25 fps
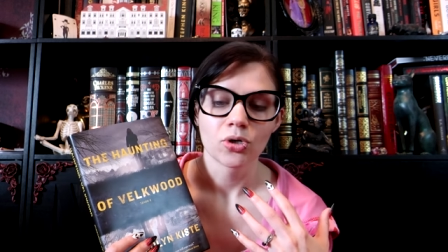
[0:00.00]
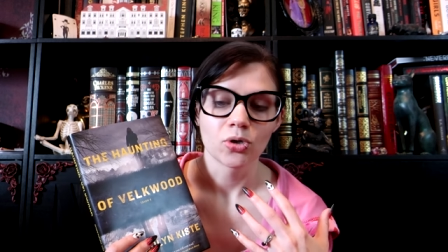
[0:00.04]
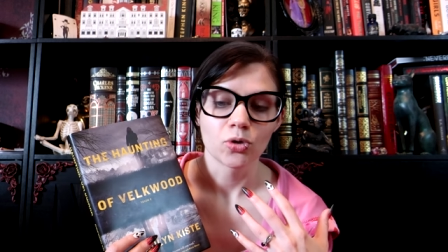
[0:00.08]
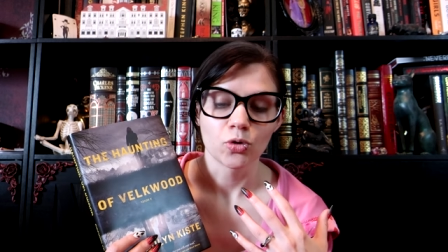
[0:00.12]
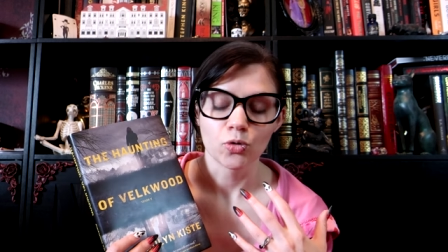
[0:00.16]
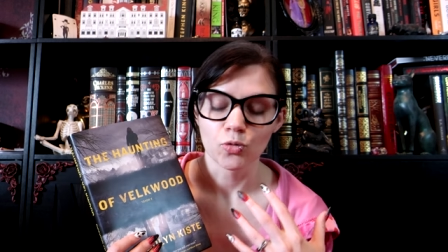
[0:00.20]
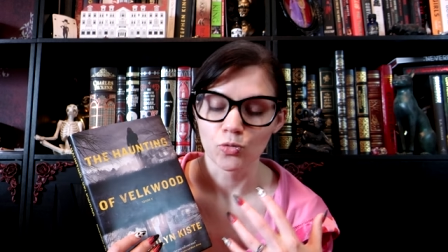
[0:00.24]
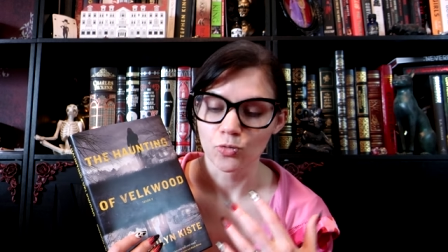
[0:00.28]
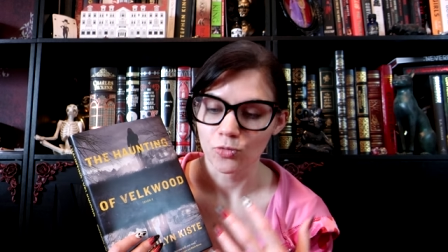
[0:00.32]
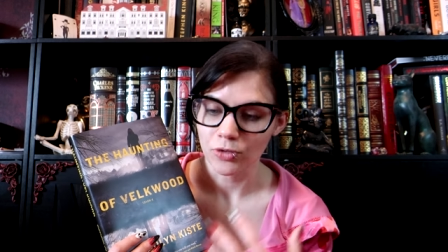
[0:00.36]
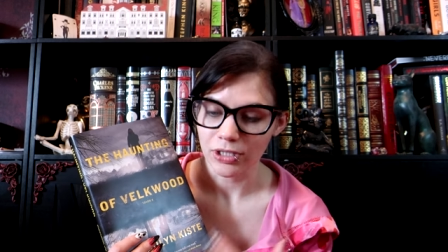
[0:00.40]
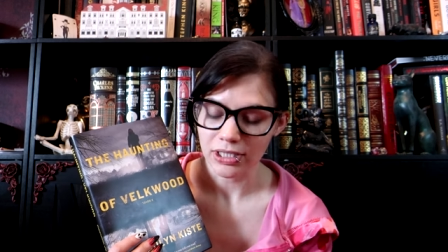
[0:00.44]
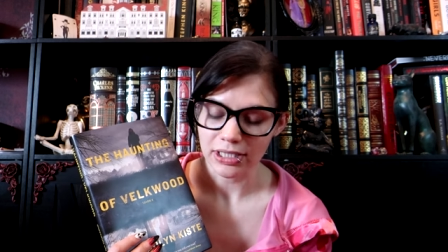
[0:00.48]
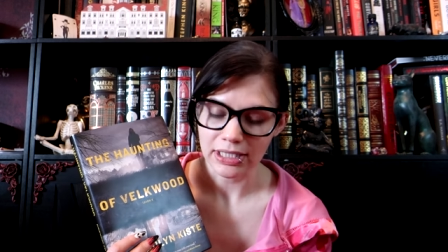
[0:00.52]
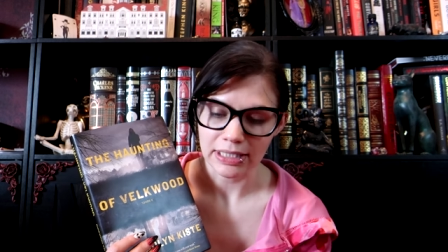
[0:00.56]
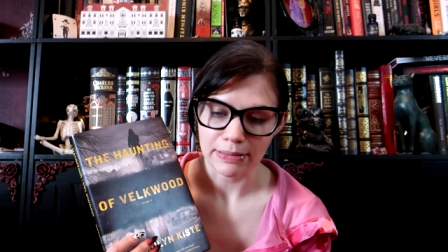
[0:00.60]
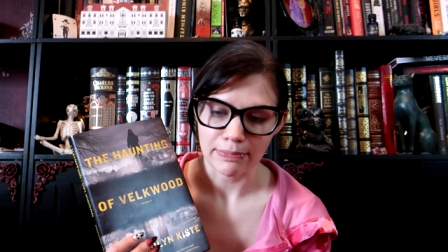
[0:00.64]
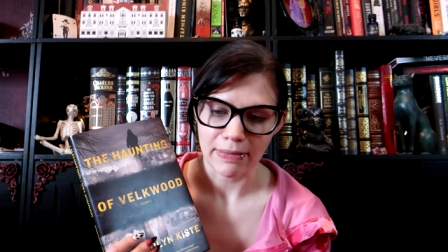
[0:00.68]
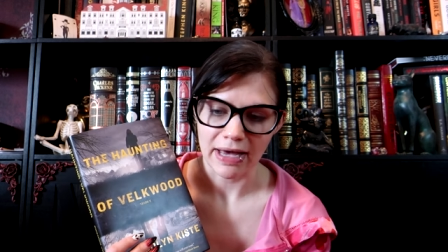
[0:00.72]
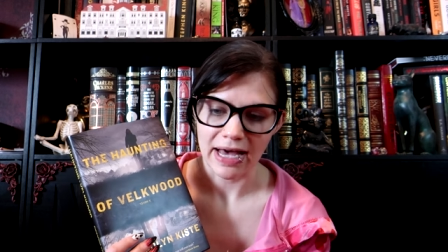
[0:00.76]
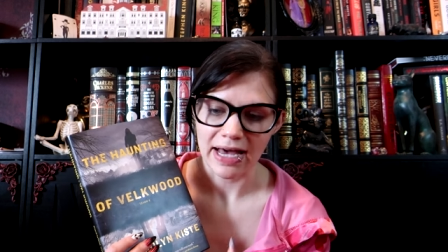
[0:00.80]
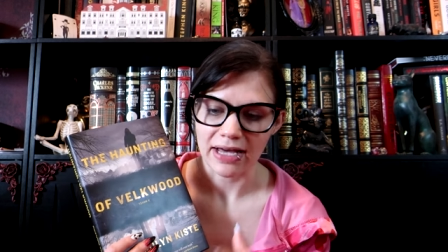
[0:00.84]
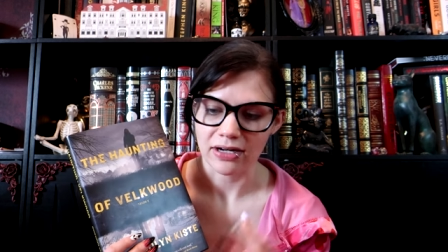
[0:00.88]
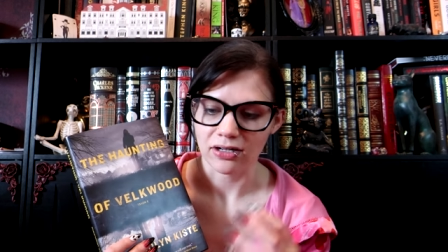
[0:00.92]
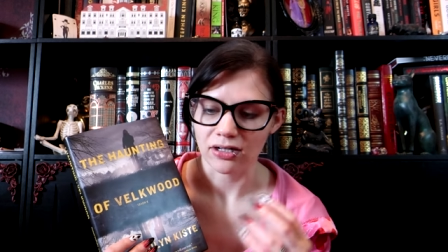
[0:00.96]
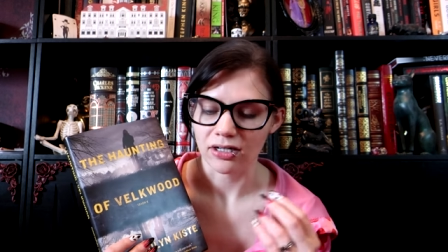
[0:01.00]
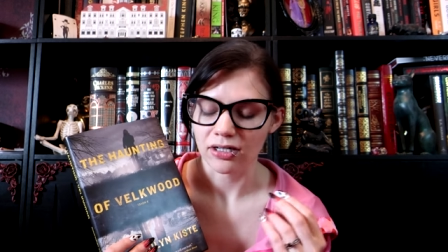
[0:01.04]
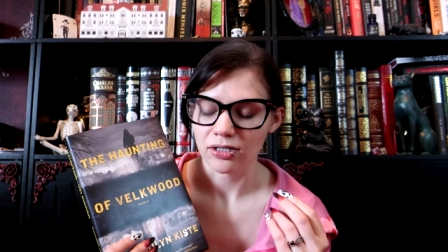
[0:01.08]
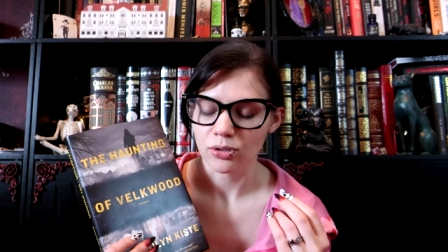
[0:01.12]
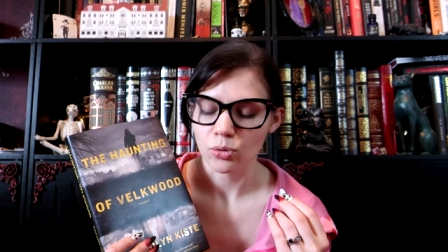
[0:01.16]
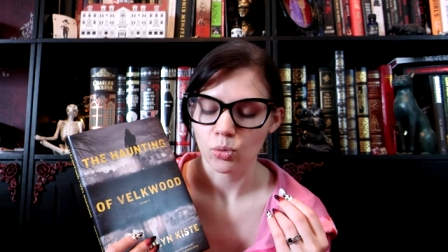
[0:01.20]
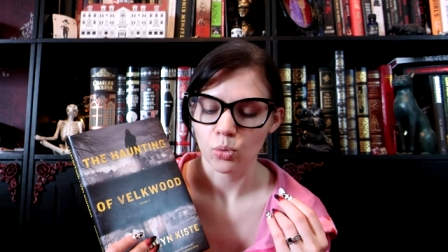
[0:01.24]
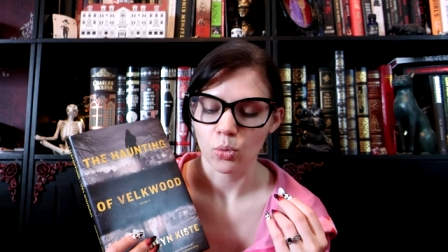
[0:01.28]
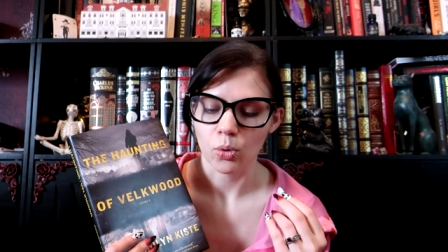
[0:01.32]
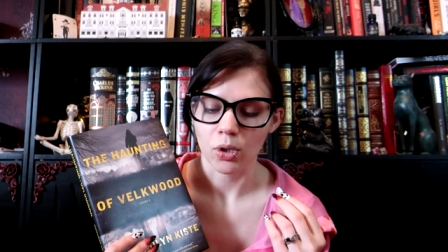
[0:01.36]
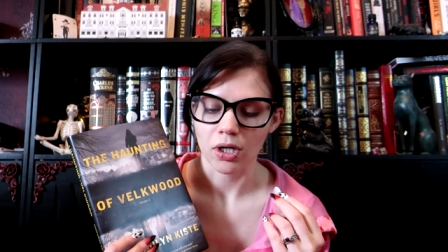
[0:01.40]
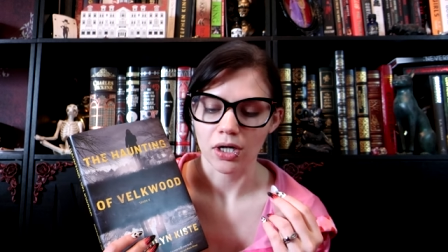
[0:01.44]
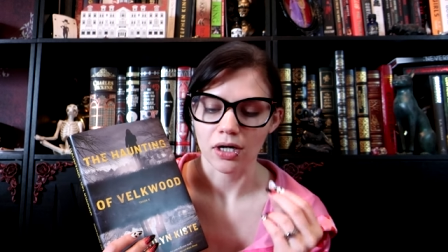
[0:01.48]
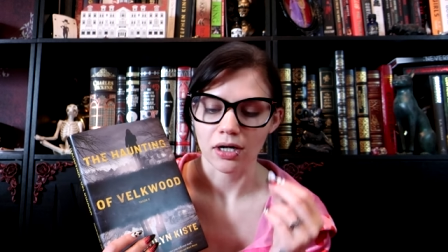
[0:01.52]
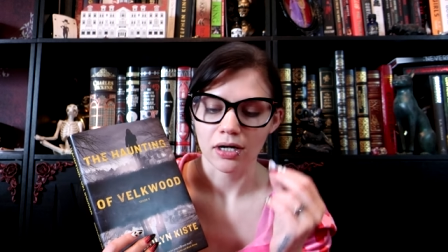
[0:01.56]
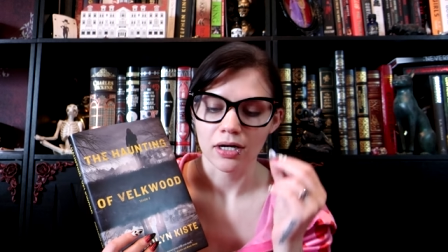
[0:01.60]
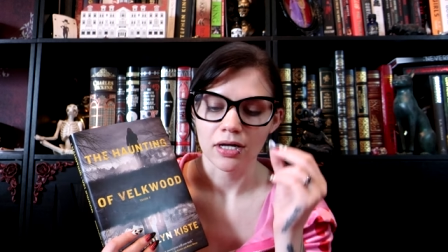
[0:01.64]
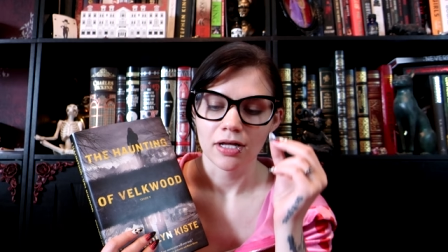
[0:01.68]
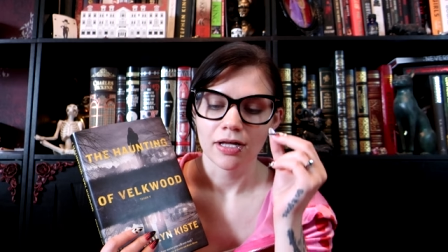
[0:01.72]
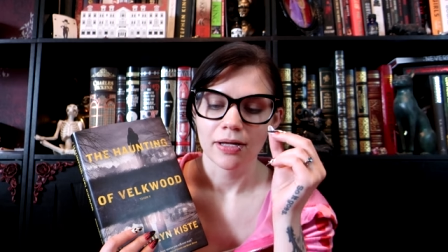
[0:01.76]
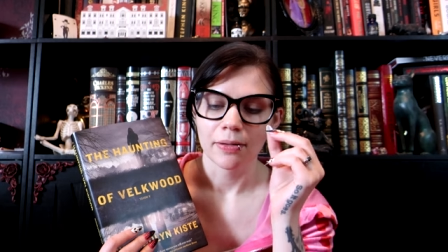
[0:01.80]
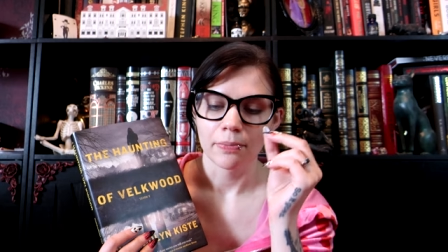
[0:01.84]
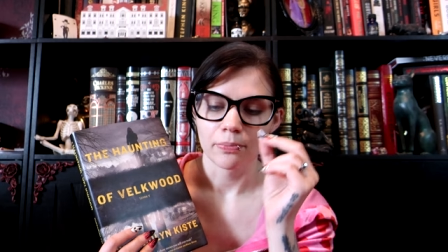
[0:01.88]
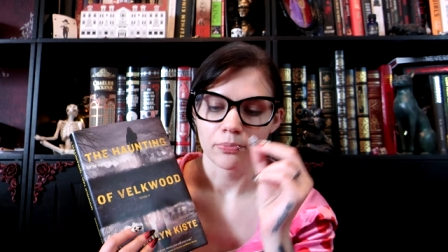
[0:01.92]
who really mattered were